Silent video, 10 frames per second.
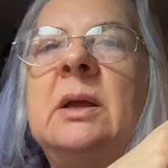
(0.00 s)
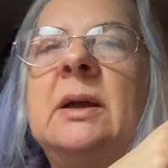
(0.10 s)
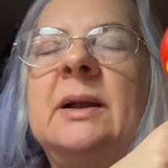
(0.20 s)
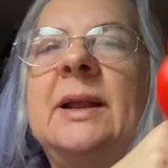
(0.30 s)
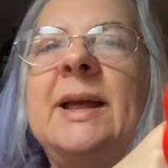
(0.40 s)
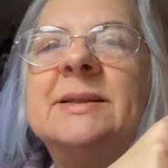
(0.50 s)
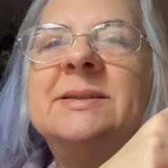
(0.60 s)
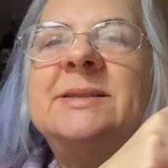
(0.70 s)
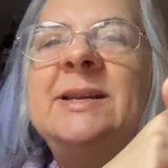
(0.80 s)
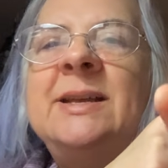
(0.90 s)
And I had
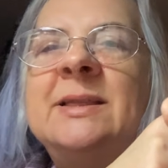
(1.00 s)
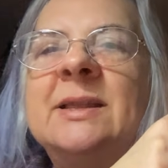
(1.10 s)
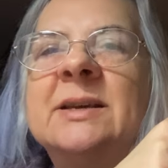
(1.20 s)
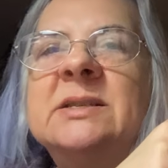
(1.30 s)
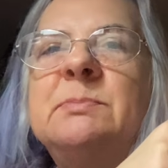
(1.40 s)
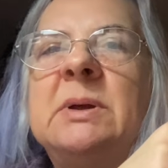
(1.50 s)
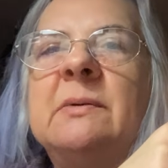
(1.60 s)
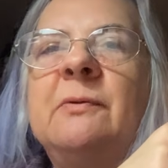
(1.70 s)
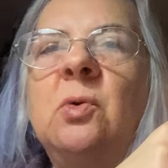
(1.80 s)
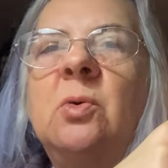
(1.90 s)
seen this
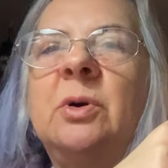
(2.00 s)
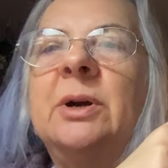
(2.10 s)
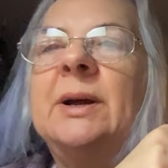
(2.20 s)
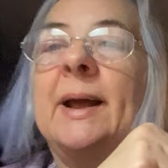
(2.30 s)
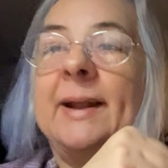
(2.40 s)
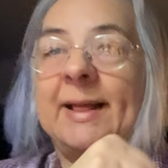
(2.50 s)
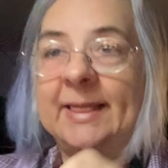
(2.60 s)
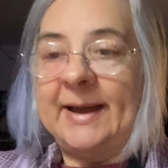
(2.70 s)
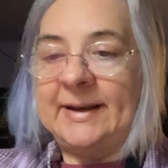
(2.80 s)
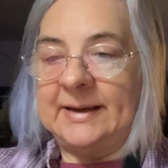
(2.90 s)
before, and I
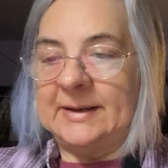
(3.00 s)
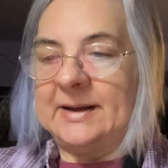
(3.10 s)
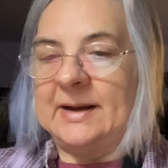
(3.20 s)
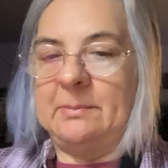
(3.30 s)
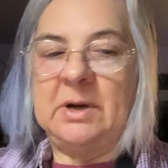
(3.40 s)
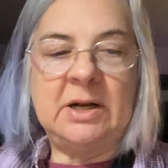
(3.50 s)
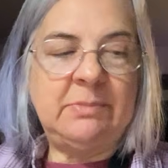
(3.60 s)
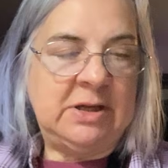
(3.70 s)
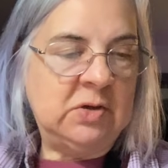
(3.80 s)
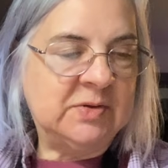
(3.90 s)
like it, and I'm going to
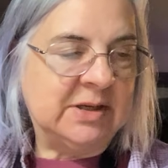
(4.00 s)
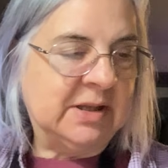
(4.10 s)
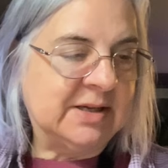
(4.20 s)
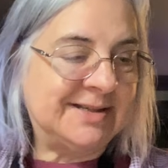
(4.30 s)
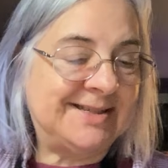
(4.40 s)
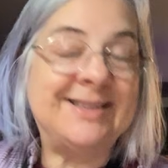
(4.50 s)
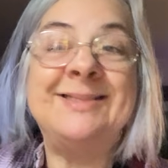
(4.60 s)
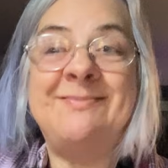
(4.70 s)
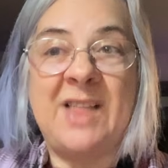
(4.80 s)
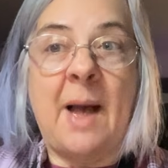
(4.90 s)
be using this.
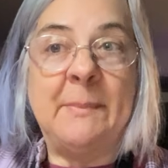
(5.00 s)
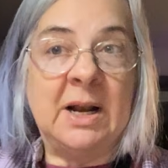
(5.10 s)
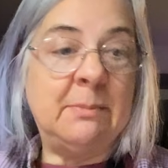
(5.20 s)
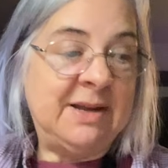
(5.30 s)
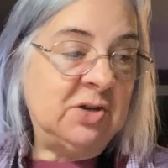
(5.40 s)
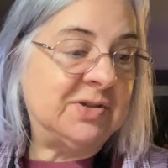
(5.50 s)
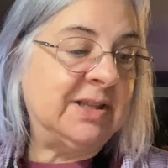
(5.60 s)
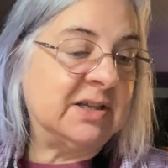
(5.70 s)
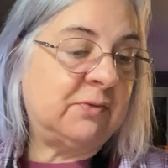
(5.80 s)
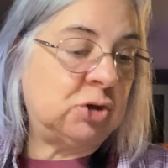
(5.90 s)
I'm going to be using
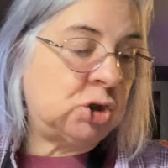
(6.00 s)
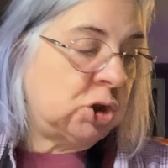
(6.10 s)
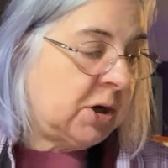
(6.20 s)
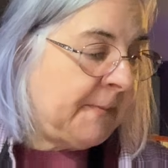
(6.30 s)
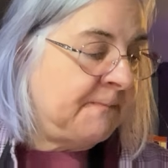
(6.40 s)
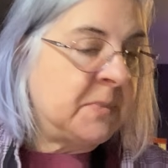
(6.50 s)
this for sure.